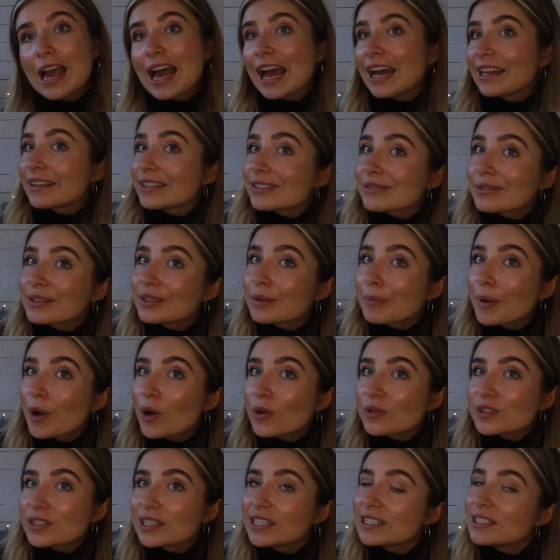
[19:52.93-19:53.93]
answering the
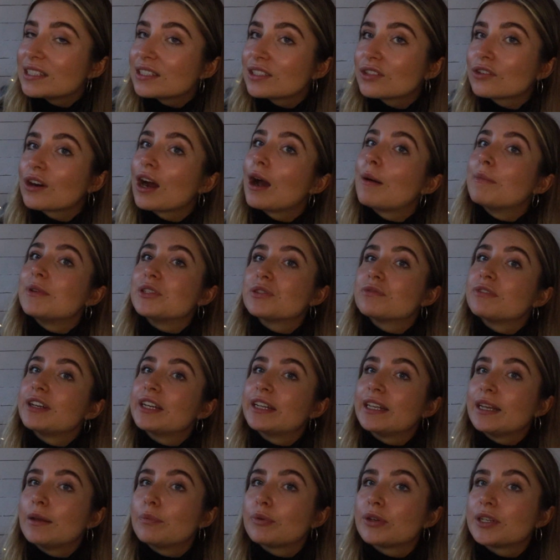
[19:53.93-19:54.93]
polls on Instagram. It's
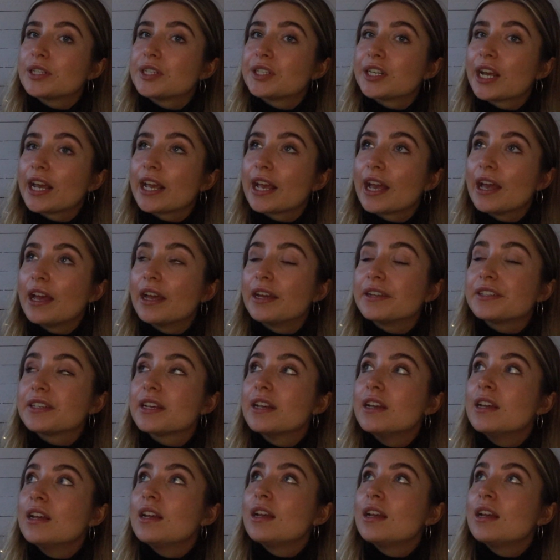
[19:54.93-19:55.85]
really appreciated.